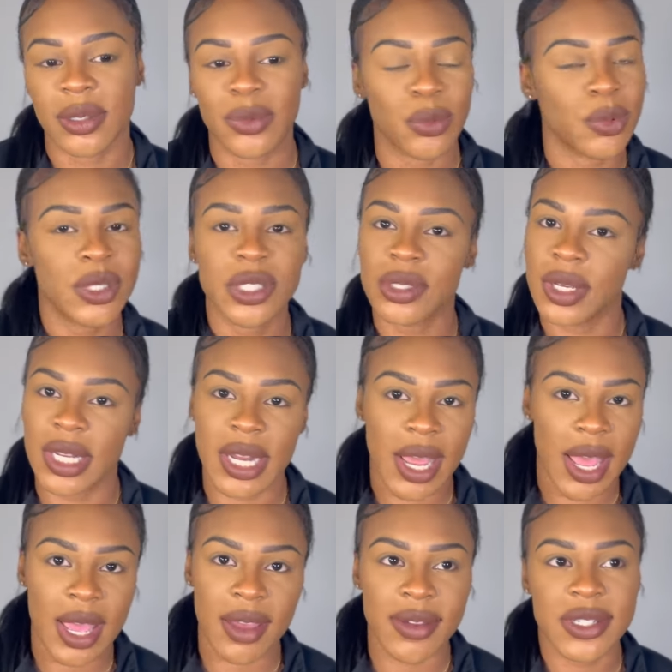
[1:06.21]
Once you get the
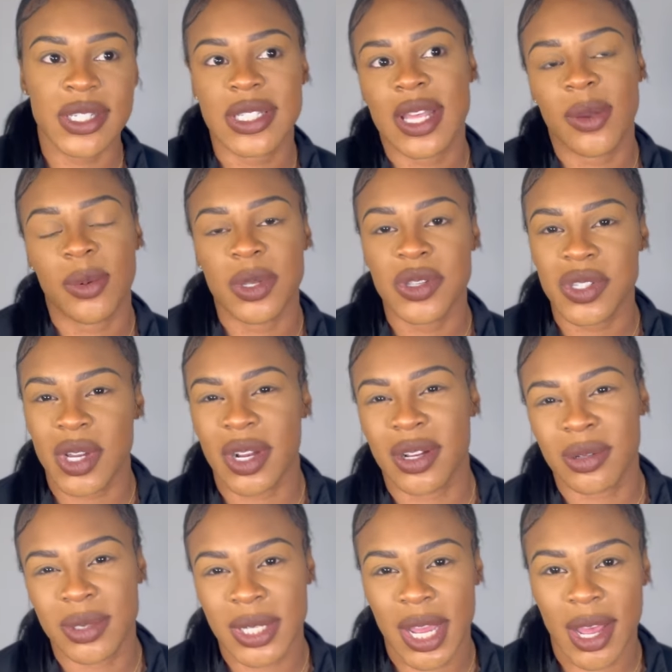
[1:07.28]
hang of it, it's just like when you start a
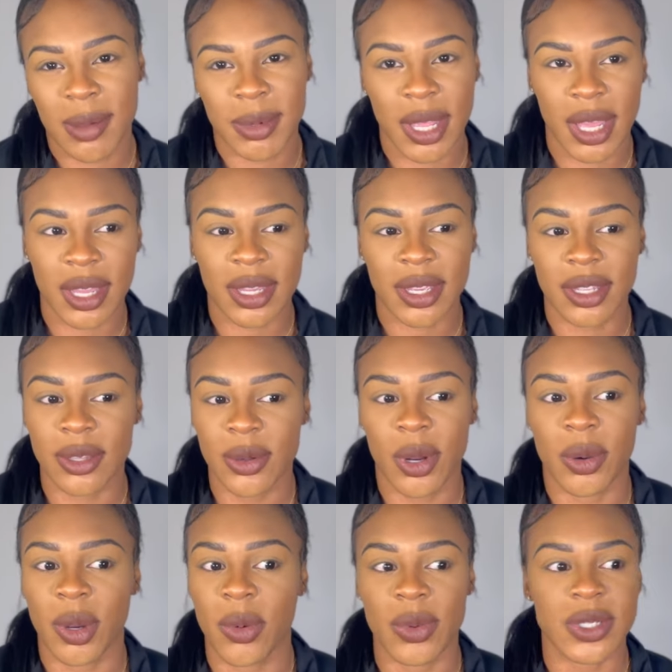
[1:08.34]
new job, like, and you don't
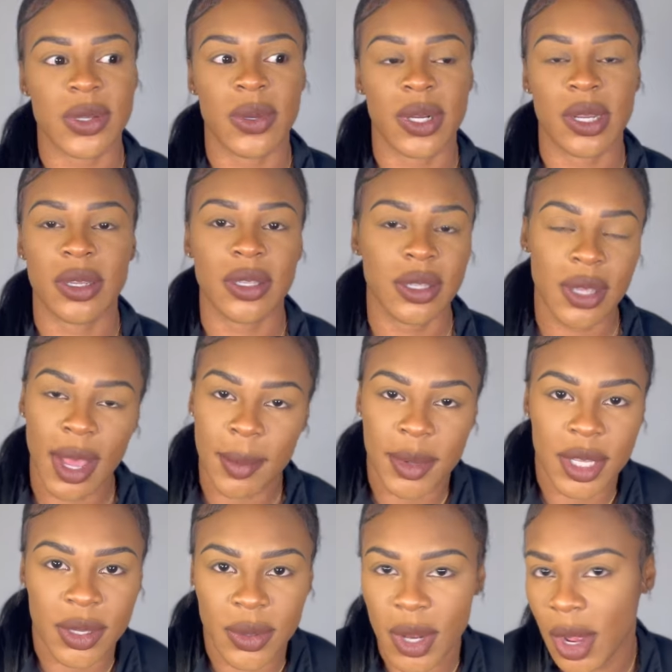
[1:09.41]
know what's going on.
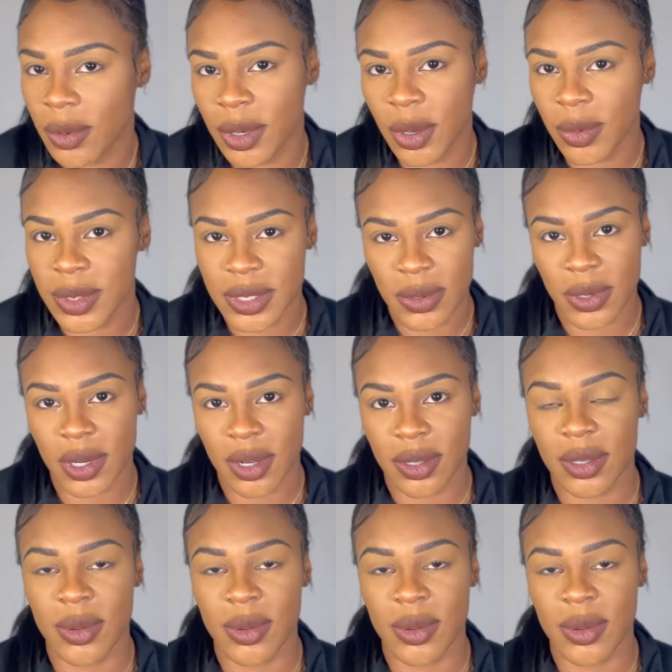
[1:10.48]
You don't know what's going on.